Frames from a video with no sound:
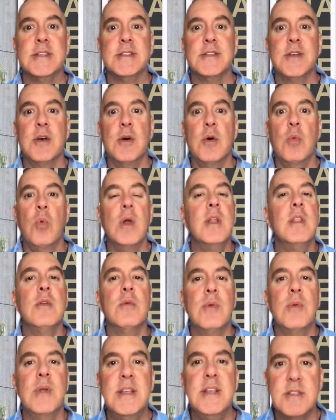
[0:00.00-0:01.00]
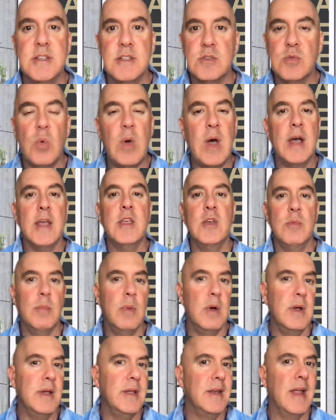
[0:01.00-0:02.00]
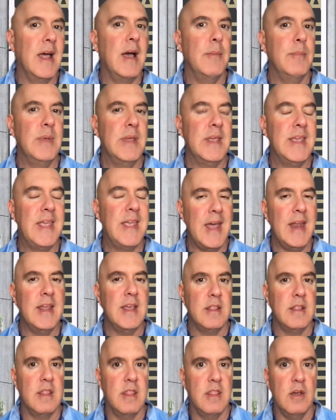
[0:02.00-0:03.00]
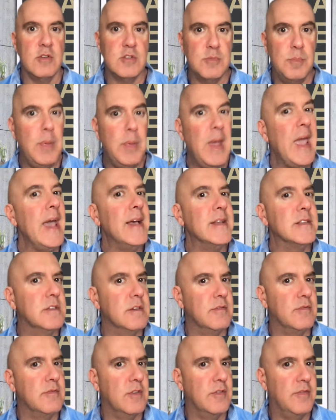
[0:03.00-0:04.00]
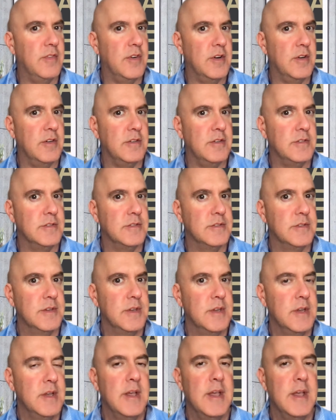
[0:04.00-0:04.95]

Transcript: So one of the reasons why you might not be getting those passive referrals